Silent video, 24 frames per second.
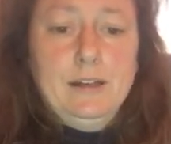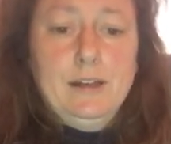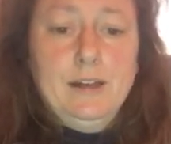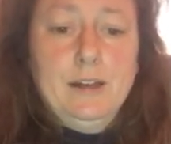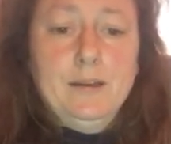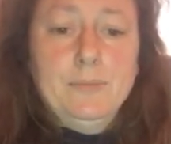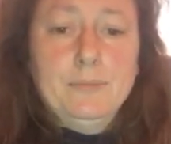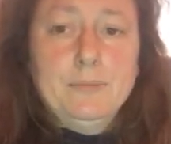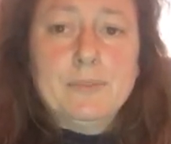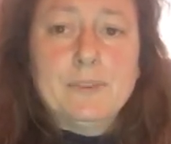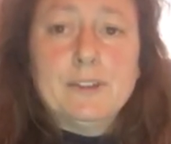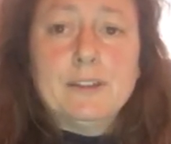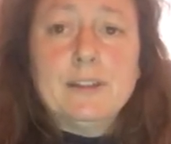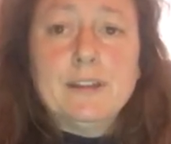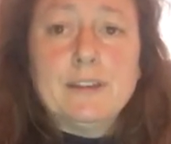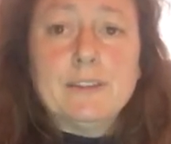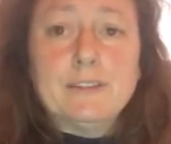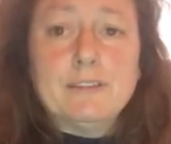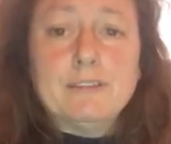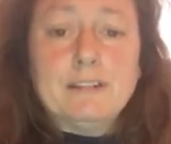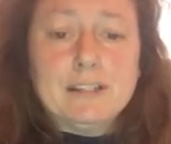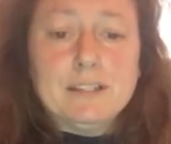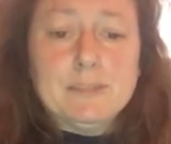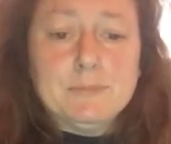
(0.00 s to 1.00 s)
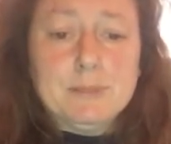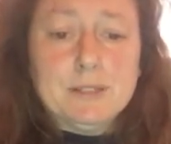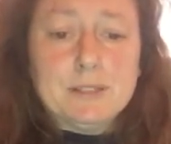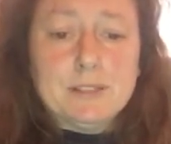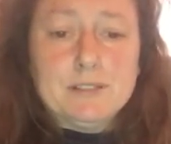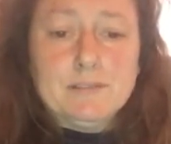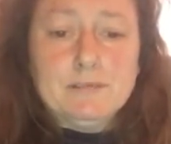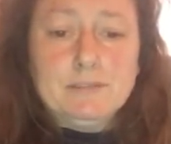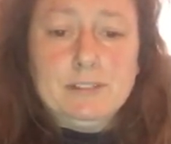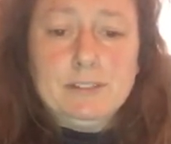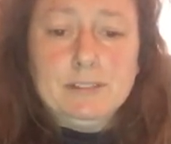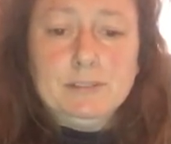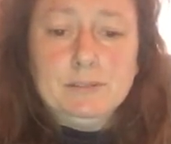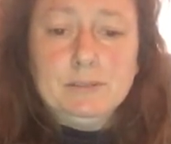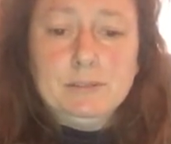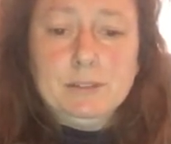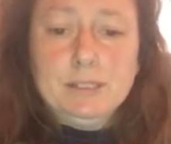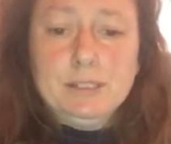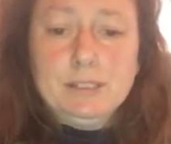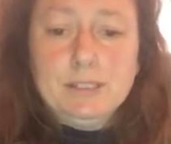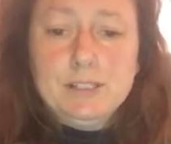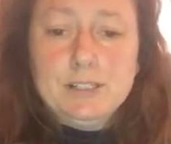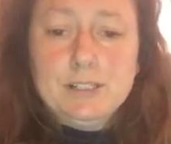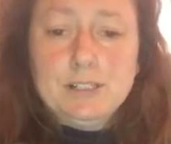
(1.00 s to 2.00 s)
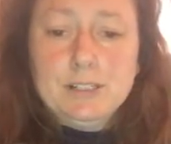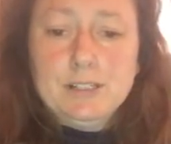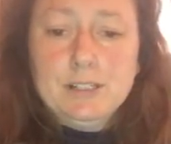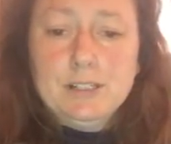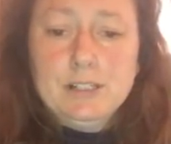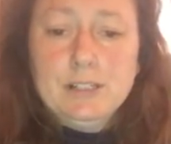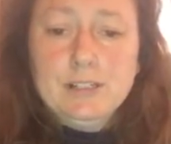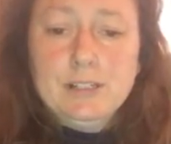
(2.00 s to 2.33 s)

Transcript: than other aspects of language.